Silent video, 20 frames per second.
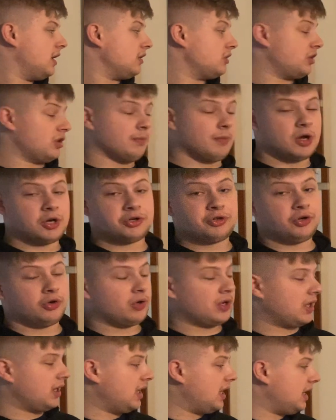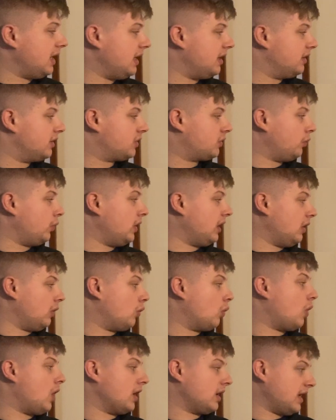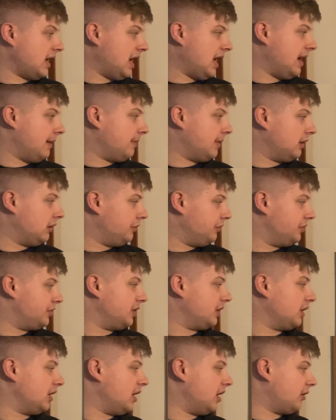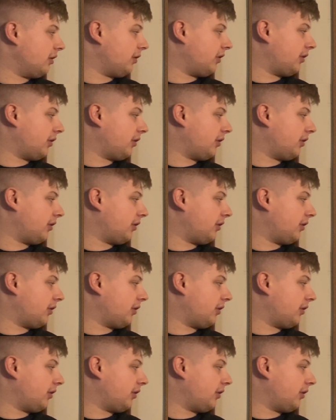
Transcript: to the Montreal Canadiens, winning 1 game and losing the other